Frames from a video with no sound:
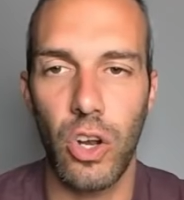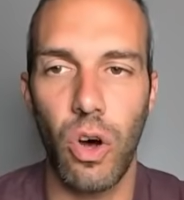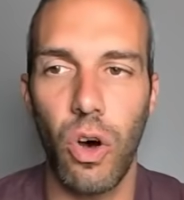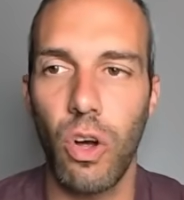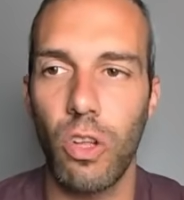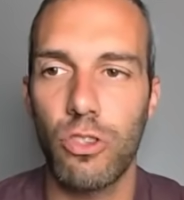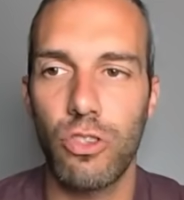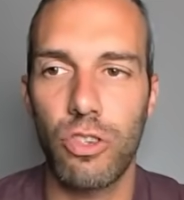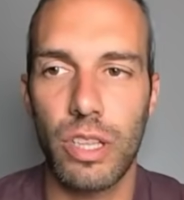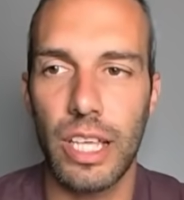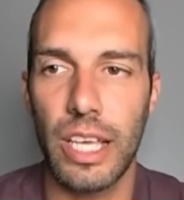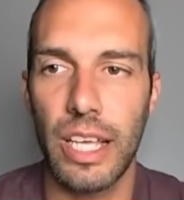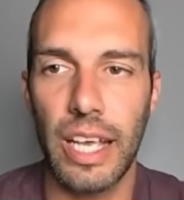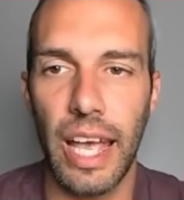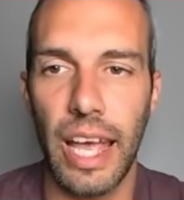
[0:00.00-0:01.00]
an ultra
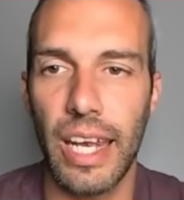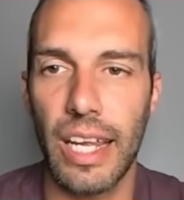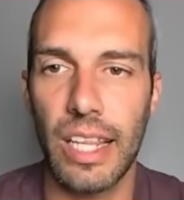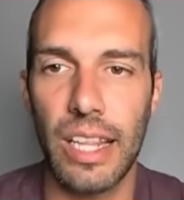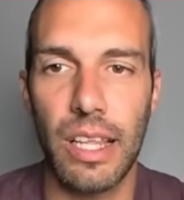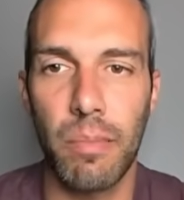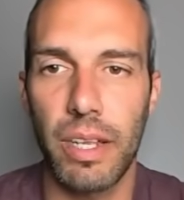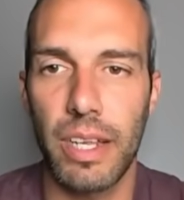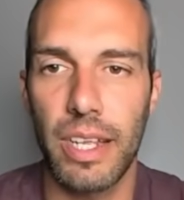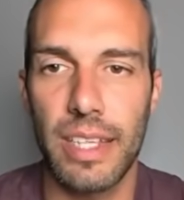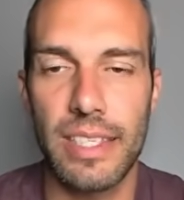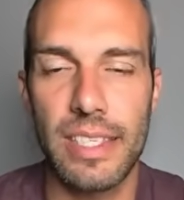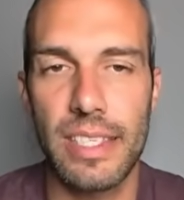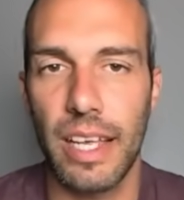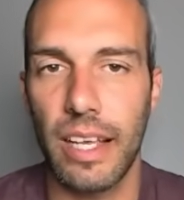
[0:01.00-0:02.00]
league and a
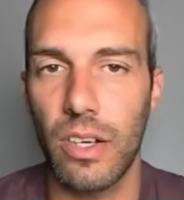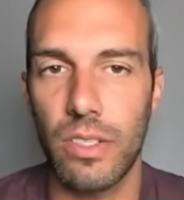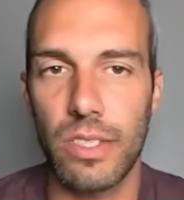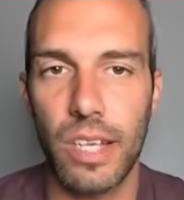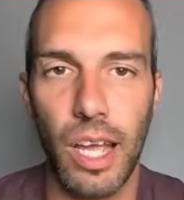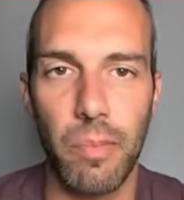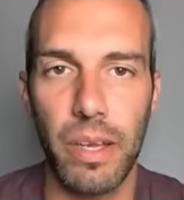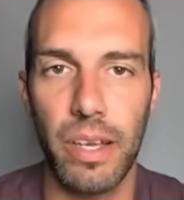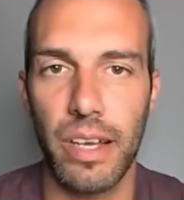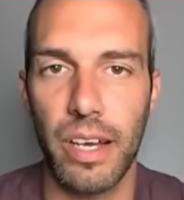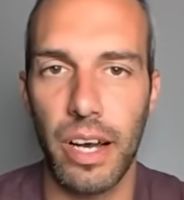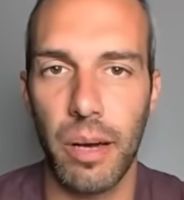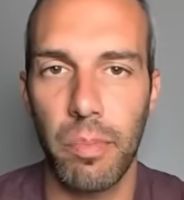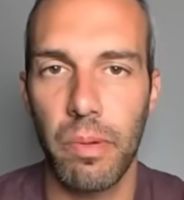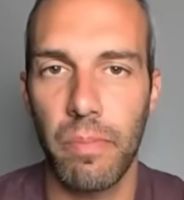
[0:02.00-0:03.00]
limited single typing
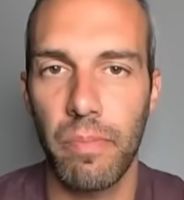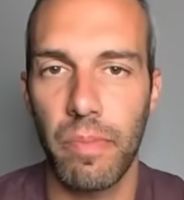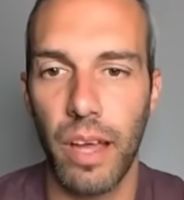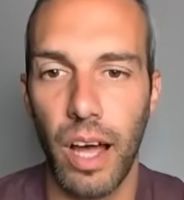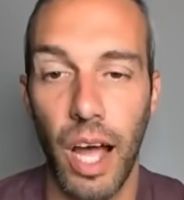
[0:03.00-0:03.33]
cup,